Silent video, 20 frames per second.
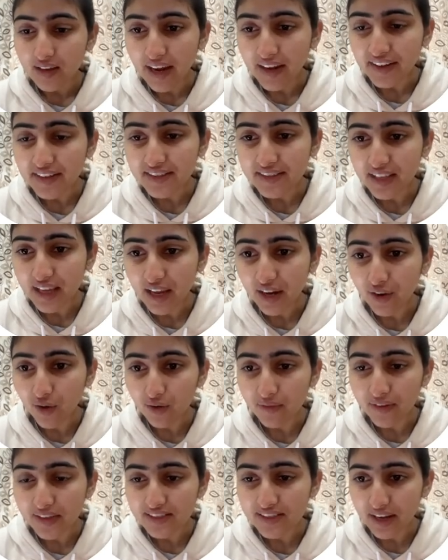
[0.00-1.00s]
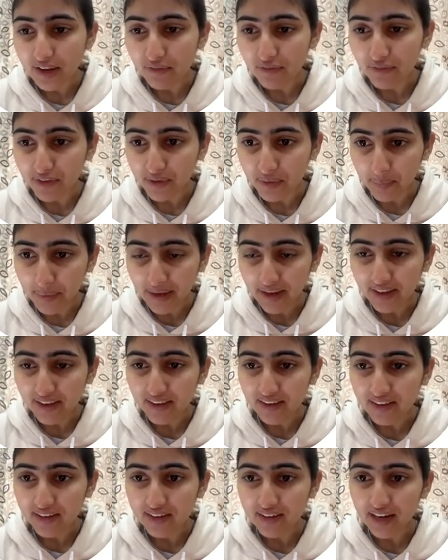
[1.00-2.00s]
Clients can always refer
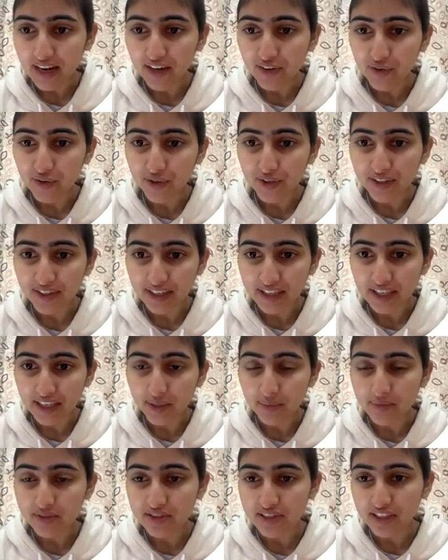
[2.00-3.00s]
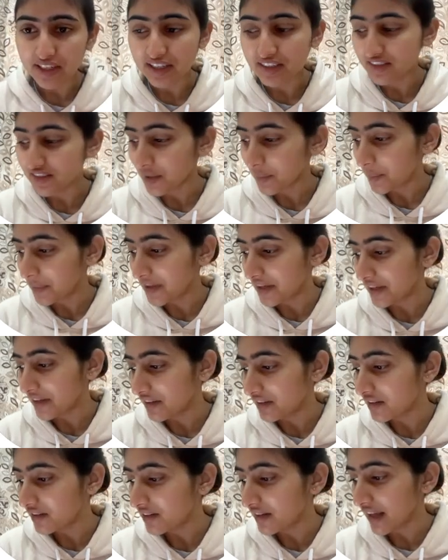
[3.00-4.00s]
back here and your team stays
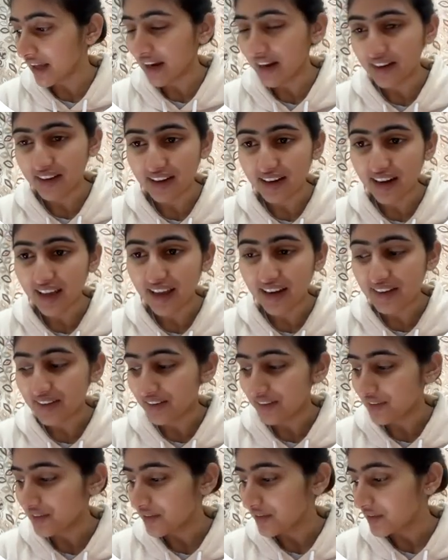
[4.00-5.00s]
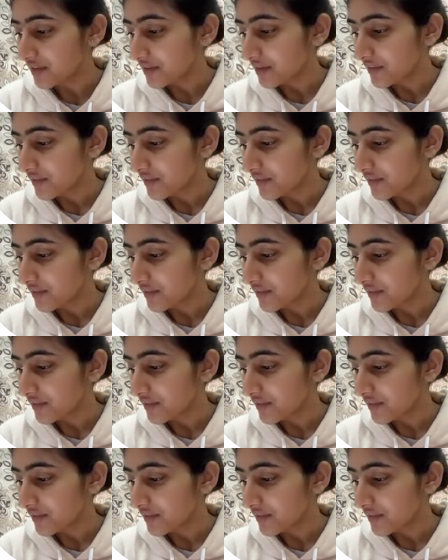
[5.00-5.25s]
updated and aligned.